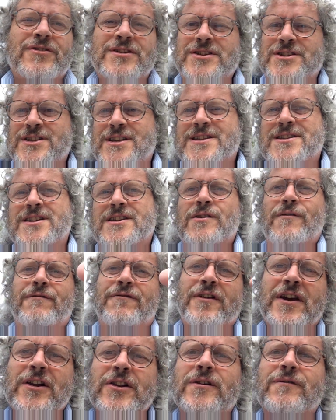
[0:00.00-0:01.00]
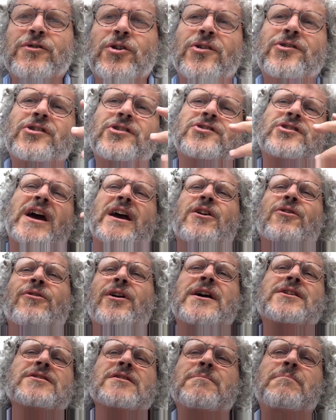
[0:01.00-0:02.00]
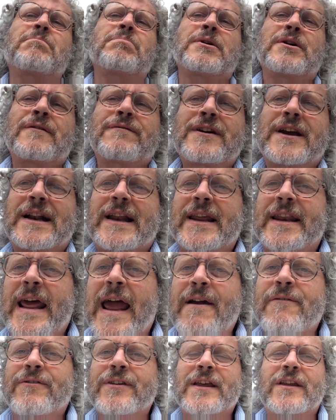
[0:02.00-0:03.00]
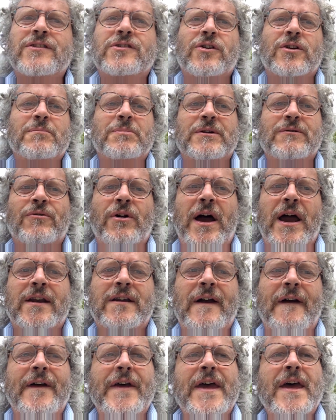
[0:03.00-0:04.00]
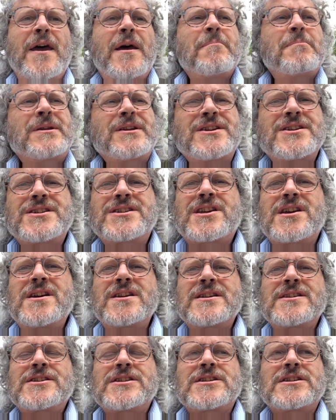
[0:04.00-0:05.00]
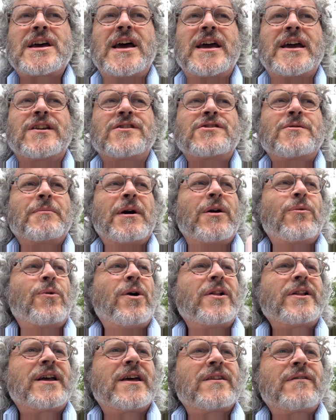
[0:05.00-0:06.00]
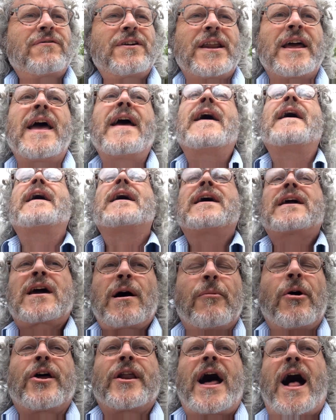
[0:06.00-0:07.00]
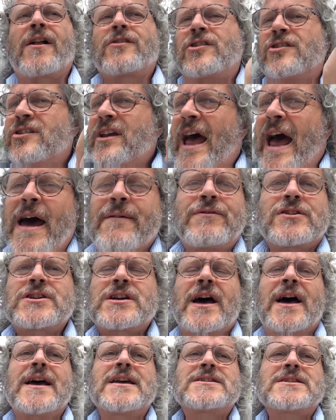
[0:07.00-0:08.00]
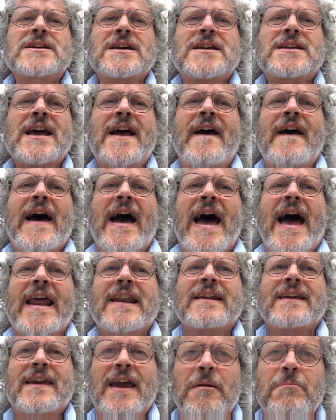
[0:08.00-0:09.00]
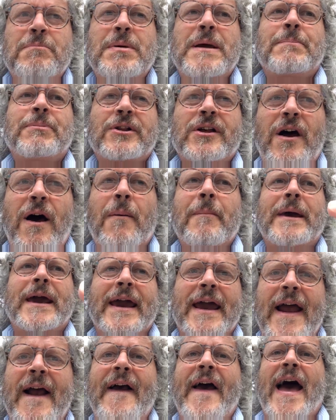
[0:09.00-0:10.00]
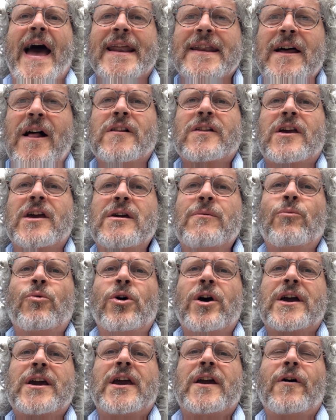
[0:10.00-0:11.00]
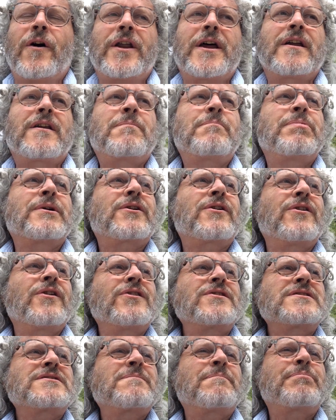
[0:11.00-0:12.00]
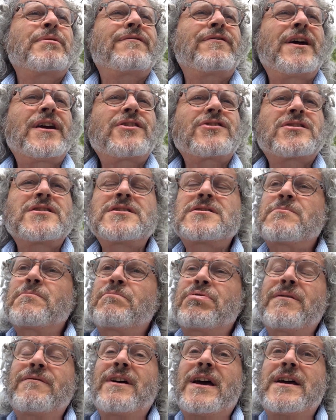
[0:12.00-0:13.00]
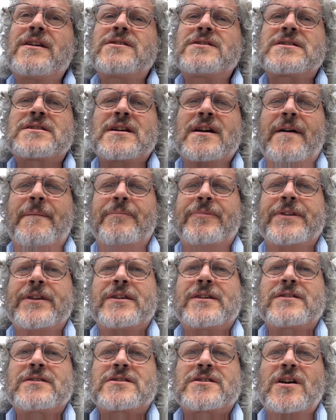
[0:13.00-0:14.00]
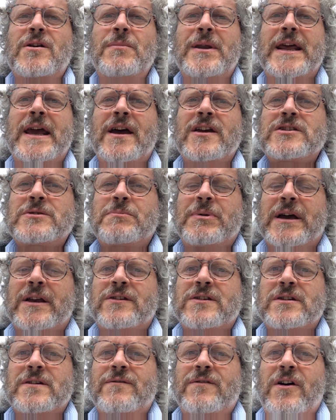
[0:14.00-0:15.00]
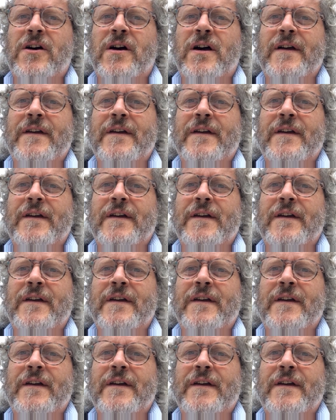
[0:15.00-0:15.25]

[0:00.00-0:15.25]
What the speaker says: for instance, and you feel you've got to decorate it perfectly and everything's got to be right. But at a certain stage, you might well get the feeling, come on, I'll just advertise it and get people coming and I'll keep working on it, because perfectionism pervades so many aspects of